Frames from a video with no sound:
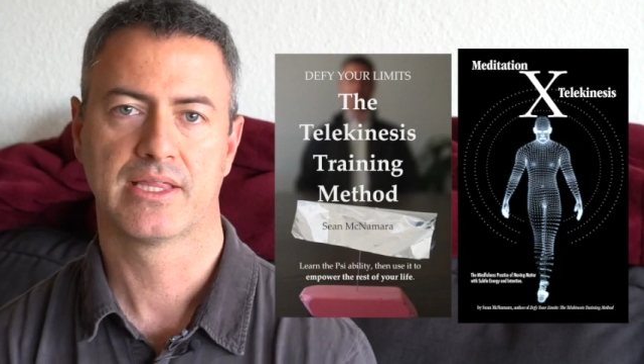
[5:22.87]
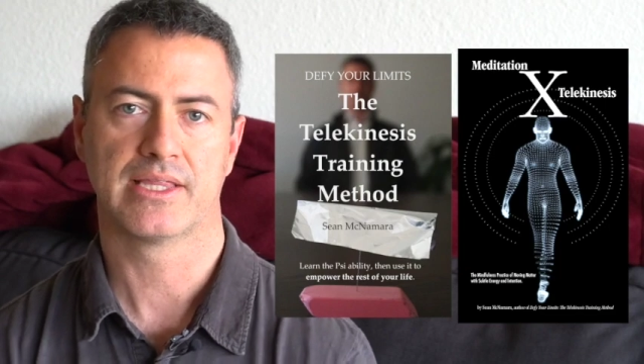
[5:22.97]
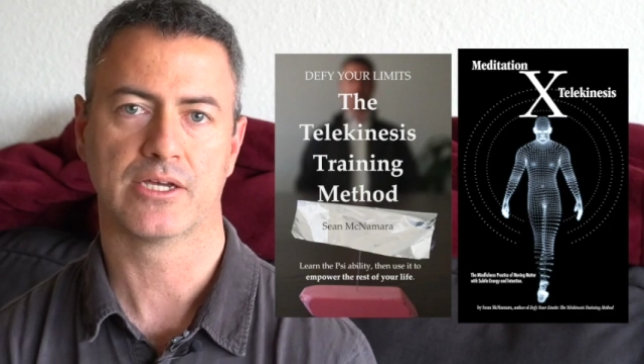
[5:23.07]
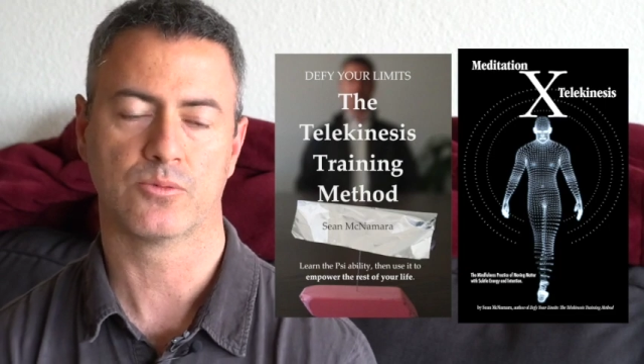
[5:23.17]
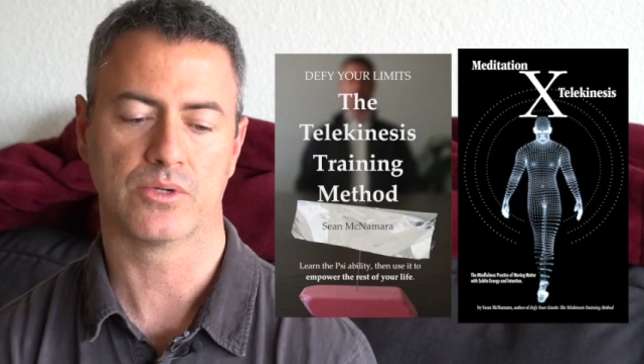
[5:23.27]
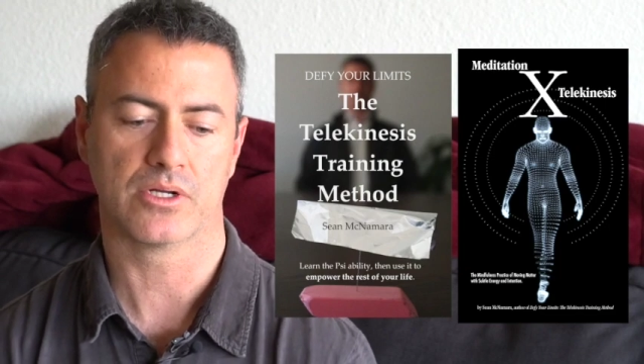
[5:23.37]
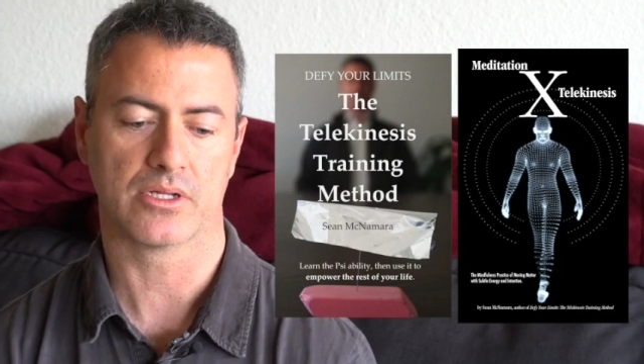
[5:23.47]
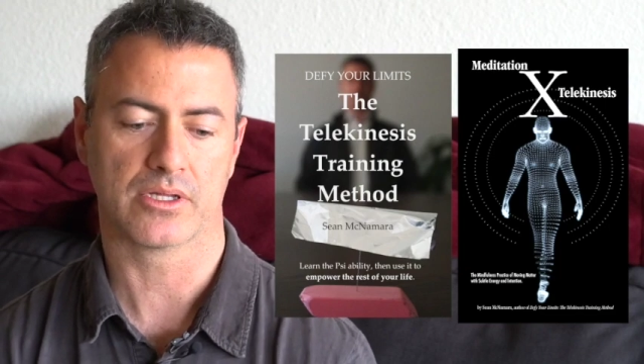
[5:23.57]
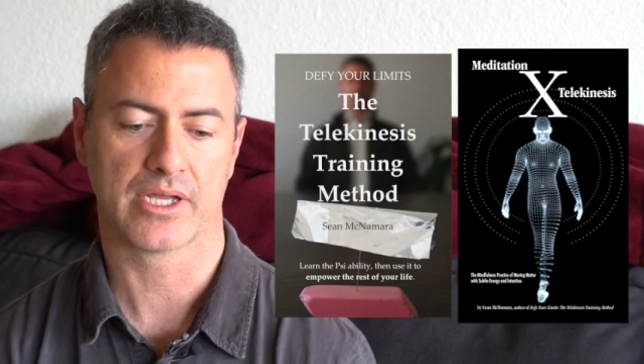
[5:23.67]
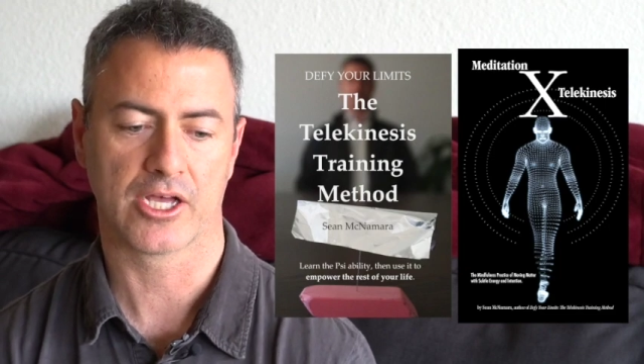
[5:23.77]
that
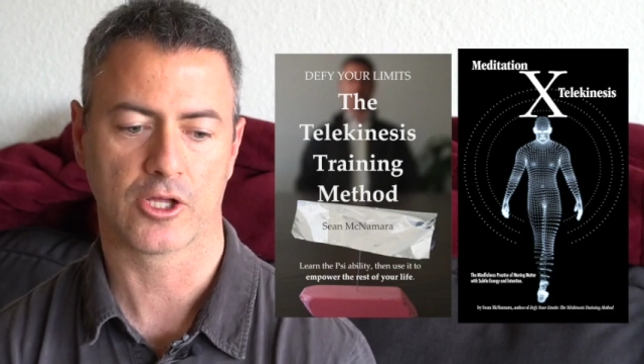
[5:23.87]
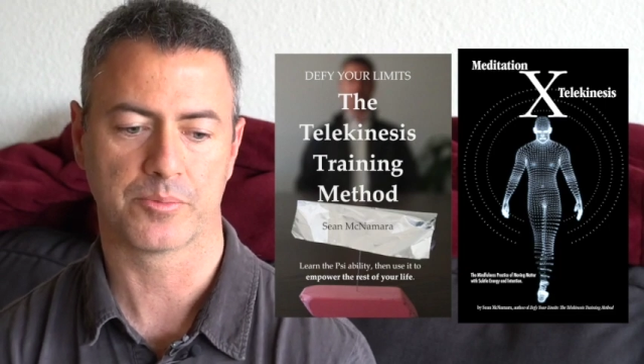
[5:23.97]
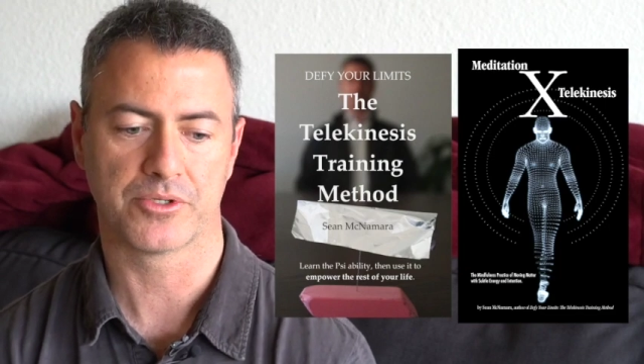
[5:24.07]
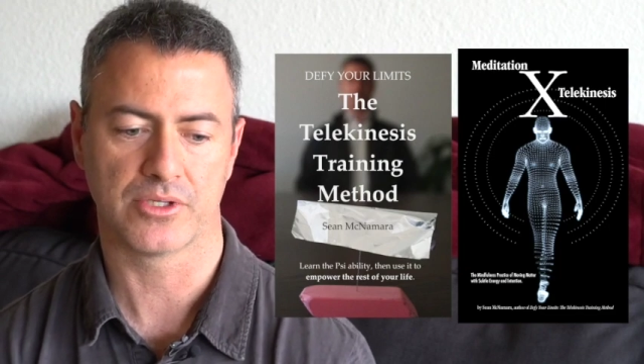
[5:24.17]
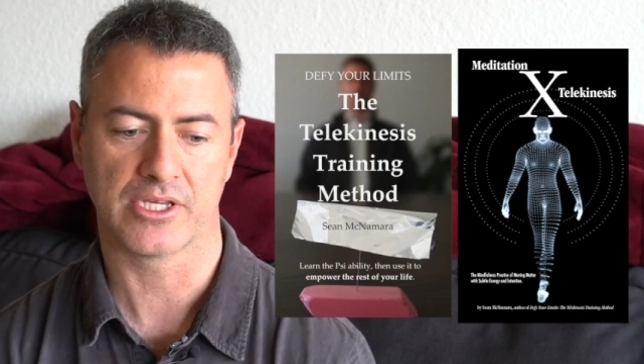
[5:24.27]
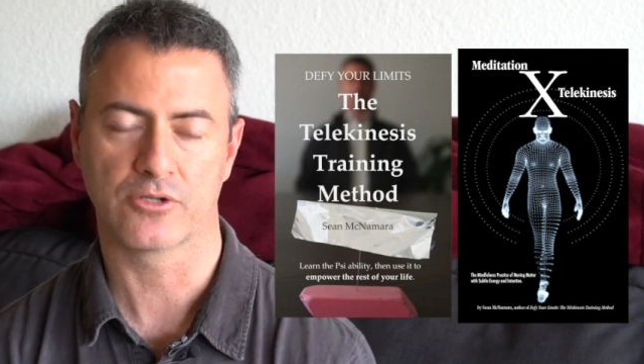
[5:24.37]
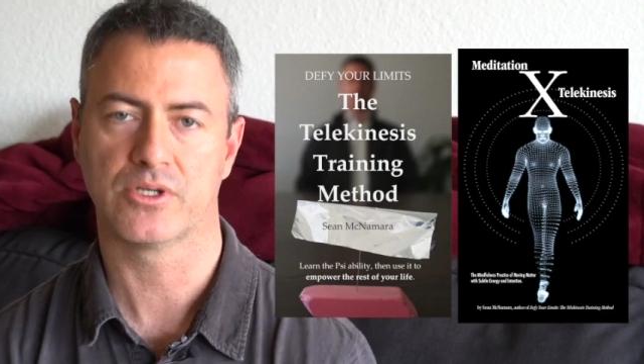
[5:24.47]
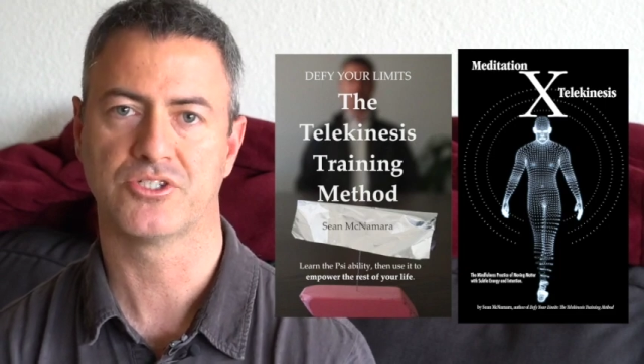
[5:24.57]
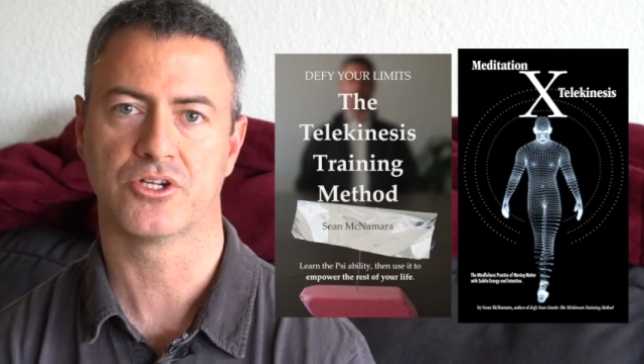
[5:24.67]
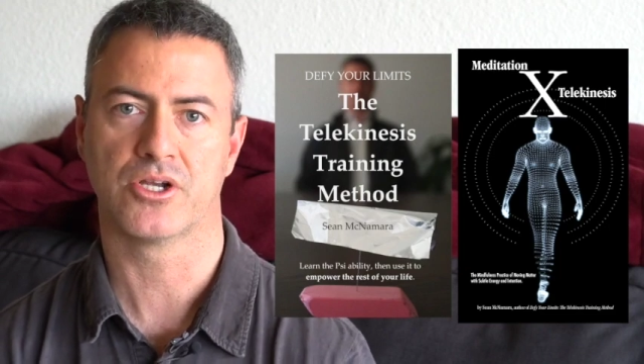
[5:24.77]
will help
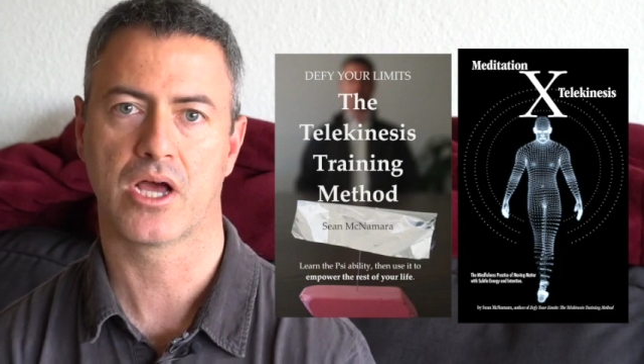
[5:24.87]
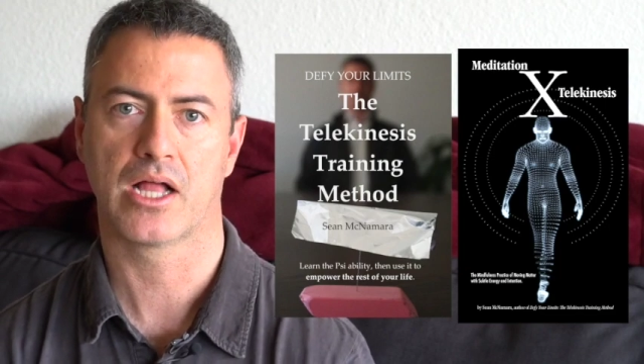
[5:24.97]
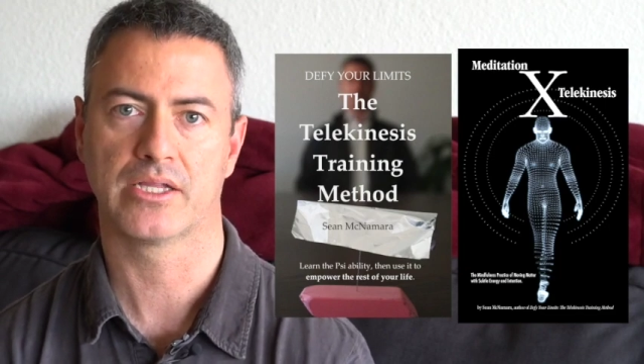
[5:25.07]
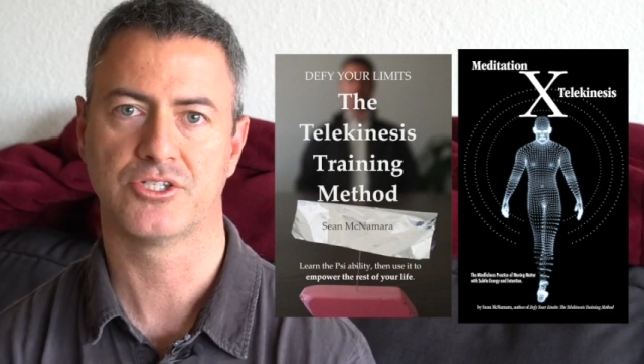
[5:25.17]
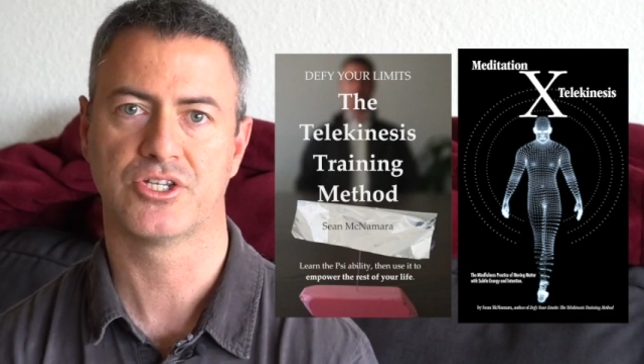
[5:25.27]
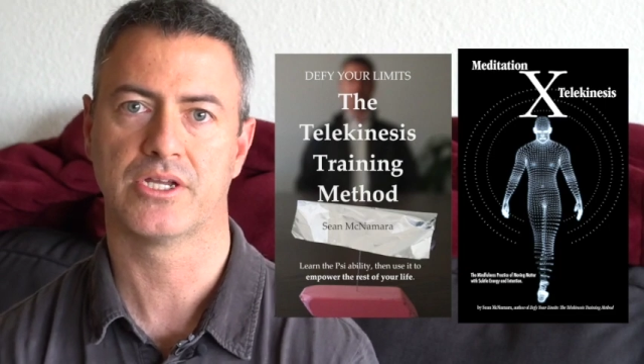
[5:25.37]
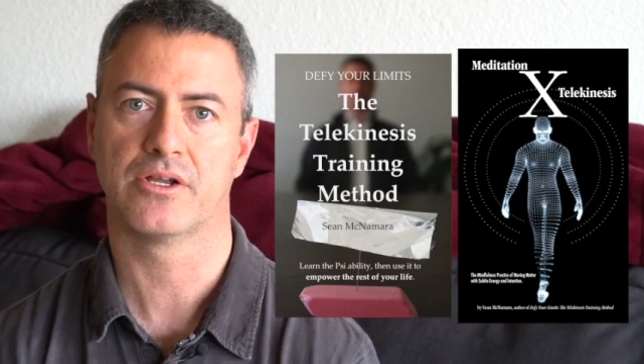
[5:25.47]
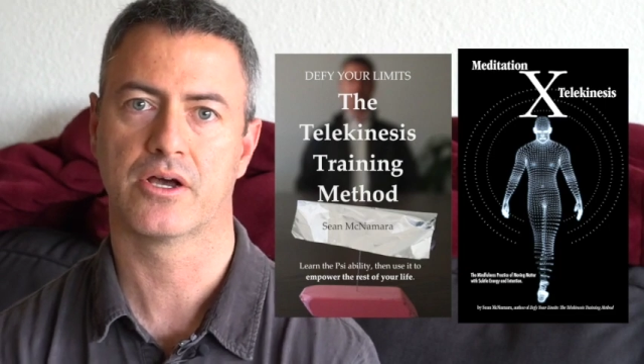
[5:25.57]
increase your knowledge in